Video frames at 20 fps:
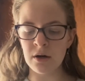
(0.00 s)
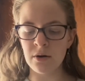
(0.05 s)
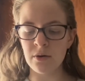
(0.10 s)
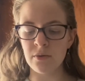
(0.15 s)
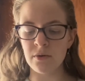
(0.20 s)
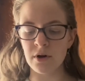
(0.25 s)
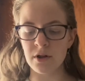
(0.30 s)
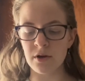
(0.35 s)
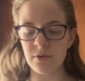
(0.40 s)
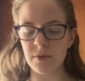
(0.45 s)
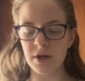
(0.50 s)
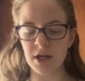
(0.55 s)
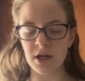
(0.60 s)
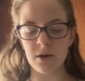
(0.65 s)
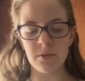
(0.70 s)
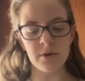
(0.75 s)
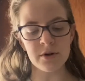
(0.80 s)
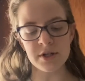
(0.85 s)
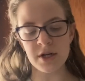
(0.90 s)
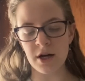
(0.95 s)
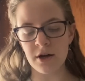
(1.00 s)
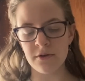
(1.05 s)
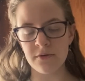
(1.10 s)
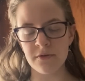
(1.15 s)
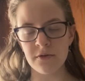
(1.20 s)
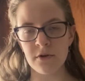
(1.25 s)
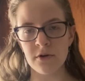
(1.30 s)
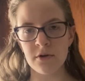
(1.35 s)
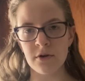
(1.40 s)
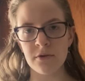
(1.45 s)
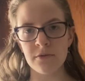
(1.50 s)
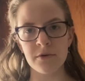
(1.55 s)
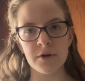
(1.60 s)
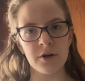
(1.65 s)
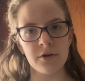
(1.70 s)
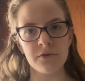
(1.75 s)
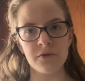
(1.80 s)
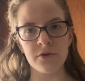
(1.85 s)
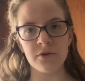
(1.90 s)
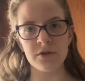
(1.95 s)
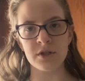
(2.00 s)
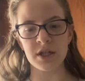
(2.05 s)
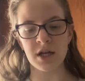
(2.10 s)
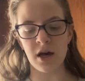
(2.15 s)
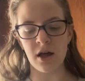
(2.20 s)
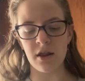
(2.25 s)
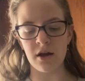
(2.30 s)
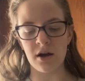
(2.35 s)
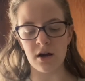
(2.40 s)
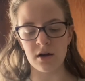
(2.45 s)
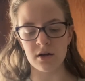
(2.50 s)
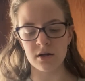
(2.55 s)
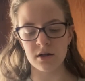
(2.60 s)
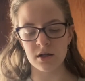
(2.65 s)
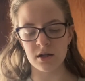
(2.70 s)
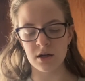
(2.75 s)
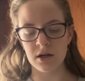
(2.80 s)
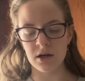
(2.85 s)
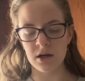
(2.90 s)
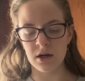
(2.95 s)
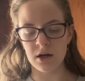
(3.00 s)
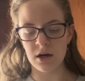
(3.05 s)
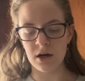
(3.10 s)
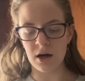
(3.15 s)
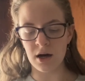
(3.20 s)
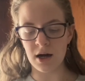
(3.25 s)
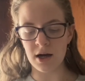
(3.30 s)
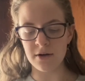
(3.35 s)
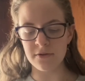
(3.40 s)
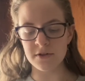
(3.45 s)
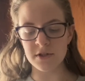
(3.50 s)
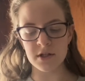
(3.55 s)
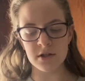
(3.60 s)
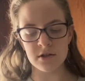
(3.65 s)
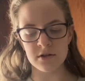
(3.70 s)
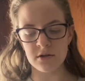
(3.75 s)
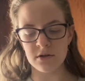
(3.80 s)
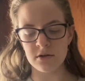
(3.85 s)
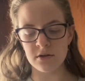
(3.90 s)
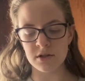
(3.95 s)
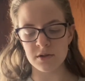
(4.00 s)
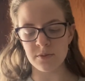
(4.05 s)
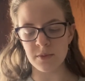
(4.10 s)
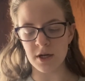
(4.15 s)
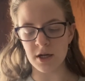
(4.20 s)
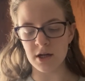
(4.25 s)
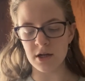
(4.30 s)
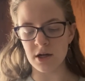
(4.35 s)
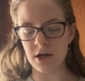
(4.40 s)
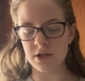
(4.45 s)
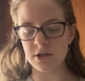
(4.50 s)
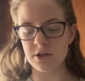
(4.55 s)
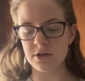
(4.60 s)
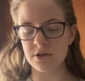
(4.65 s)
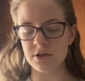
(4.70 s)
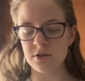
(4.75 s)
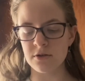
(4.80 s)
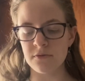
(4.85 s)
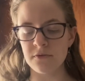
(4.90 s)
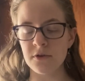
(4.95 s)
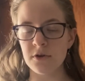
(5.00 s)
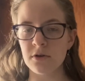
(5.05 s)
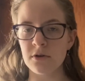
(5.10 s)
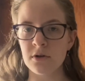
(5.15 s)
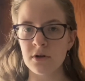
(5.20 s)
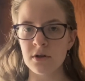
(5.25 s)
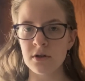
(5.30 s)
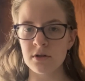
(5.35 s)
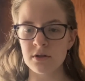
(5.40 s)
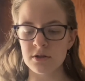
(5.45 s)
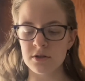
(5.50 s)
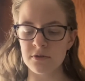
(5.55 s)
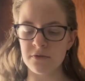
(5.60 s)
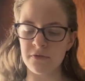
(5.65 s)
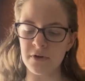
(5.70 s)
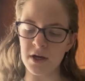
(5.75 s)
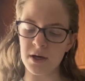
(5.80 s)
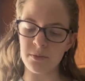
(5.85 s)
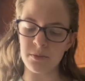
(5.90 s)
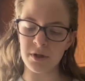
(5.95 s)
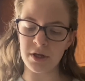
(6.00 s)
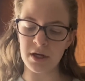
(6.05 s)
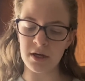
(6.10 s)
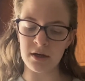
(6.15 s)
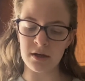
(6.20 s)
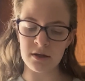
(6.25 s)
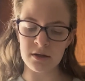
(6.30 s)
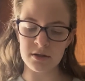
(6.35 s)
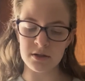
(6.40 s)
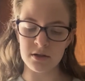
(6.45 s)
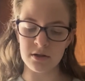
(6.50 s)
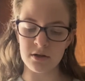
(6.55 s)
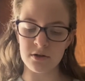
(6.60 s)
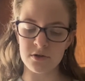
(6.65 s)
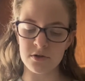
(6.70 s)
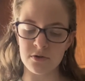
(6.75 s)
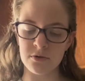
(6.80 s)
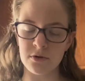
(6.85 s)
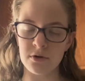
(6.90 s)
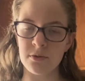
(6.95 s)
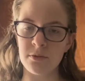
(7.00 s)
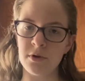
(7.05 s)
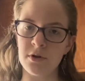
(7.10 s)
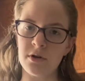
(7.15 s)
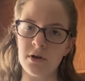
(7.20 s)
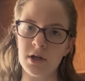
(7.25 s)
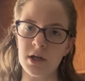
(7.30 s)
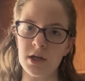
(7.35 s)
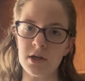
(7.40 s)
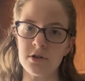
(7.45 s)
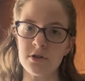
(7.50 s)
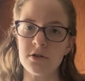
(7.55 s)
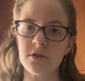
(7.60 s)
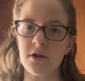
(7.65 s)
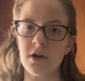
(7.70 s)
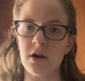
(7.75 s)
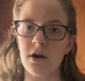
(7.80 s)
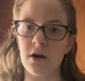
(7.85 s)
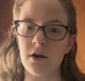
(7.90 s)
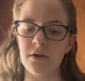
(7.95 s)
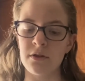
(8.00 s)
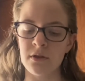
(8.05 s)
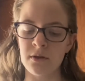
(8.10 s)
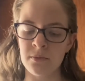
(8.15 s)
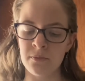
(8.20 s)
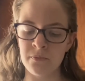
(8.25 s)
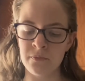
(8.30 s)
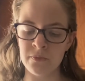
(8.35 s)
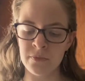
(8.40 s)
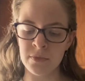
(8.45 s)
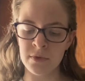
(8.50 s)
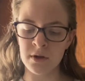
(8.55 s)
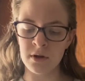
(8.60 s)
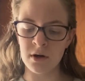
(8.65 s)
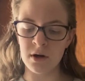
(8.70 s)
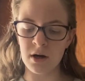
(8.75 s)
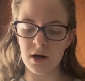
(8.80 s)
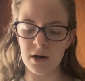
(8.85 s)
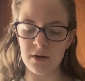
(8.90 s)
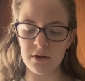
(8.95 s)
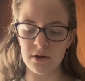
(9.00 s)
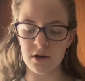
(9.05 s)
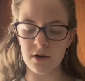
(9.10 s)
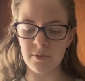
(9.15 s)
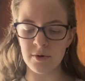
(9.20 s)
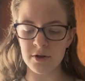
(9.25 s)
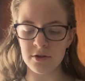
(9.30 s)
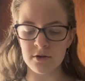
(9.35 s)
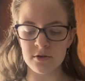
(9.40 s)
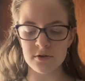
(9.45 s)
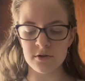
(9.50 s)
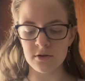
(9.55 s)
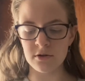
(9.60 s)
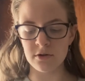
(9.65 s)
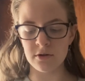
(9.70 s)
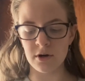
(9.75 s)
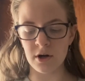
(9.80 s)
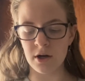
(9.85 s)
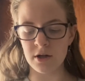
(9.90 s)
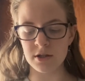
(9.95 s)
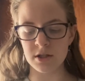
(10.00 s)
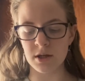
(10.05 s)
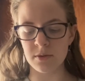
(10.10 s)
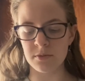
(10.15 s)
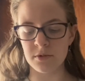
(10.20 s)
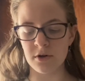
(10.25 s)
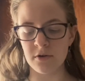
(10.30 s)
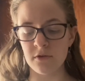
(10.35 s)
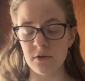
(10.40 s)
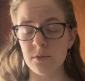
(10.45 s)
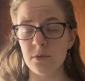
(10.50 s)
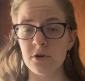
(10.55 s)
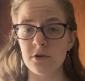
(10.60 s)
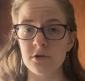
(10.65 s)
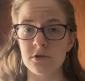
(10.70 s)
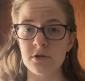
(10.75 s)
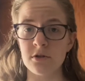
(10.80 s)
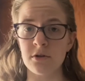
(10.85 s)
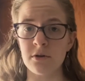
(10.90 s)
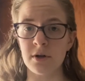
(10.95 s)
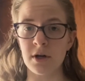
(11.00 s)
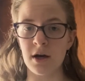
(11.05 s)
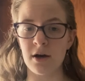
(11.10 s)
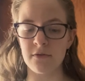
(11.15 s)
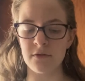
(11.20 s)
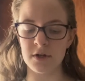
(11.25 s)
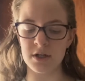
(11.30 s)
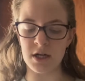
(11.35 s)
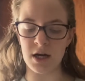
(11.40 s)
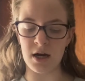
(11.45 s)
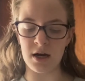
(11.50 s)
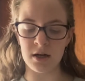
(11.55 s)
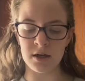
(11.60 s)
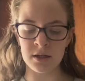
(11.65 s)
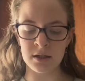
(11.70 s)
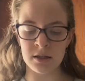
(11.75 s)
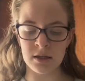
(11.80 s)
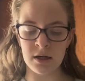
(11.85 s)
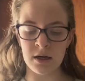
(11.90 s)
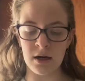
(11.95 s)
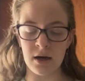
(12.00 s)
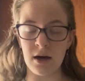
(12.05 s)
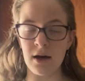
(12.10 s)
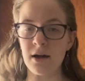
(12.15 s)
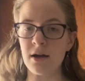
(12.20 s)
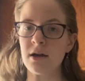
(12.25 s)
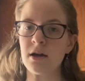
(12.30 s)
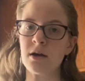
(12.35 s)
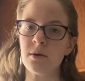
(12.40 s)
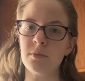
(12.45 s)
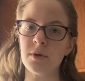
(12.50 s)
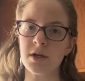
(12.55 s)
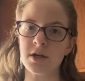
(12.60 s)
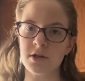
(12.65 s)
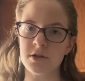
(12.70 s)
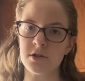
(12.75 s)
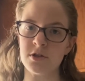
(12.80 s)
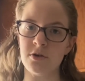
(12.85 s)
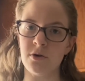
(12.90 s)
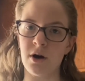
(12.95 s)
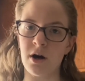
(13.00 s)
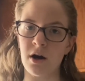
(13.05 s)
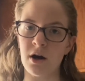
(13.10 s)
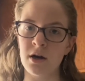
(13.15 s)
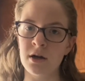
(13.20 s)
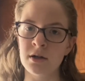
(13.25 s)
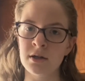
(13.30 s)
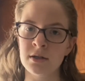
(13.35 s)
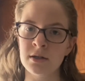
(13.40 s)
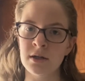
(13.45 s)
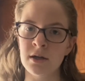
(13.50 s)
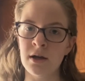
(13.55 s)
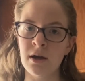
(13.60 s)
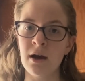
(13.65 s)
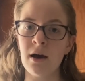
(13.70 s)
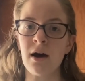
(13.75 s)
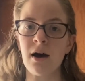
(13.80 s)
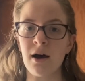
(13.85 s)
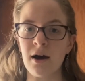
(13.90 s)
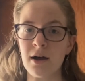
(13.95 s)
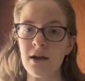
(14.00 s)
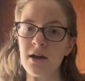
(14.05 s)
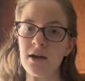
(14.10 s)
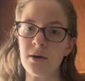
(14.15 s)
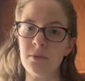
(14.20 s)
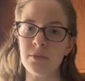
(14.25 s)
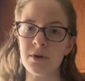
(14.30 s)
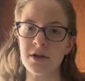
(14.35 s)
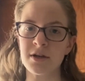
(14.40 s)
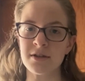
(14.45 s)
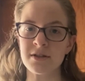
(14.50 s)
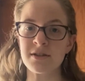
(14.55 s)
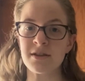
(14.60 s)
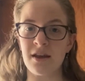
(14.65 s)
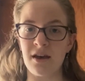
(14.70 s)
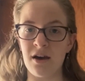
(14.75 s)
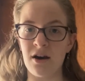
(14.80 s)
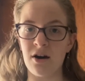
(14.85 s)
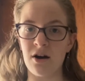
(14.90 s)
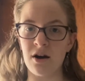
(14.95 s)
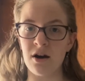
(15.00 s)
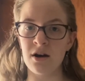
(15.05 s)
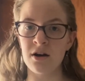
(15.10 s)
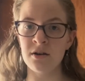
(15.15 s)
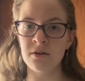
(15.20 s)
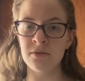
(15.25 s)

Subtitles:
Whether making pretend food or real food together, I have seen students make connections to food, to family, to their school community, and to the earth. I think about the Zulu concept of Ubuntu every day. I am because you are. I am because they are.